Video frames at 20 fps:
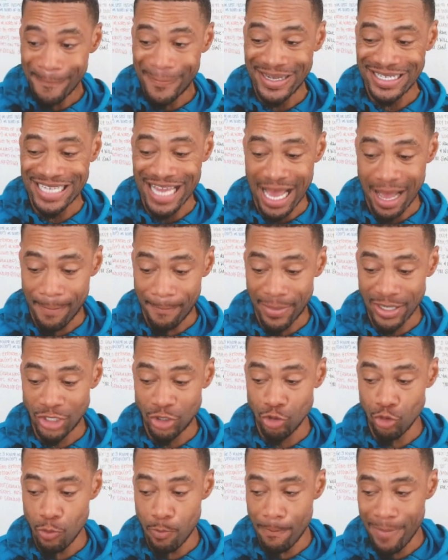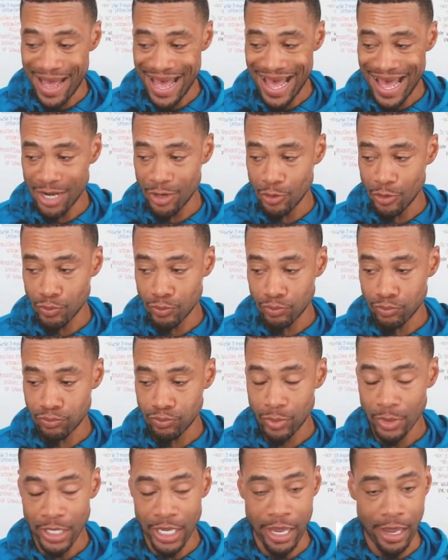
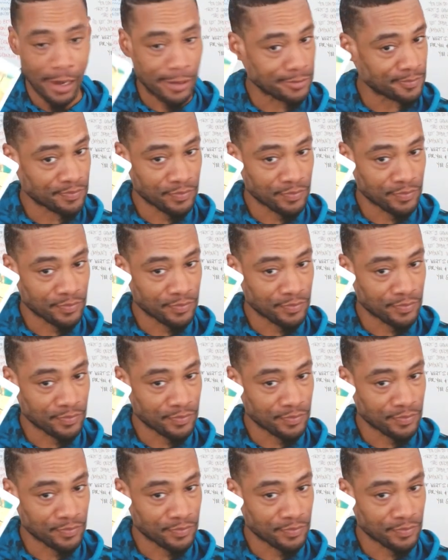Badabadoo, Yeah.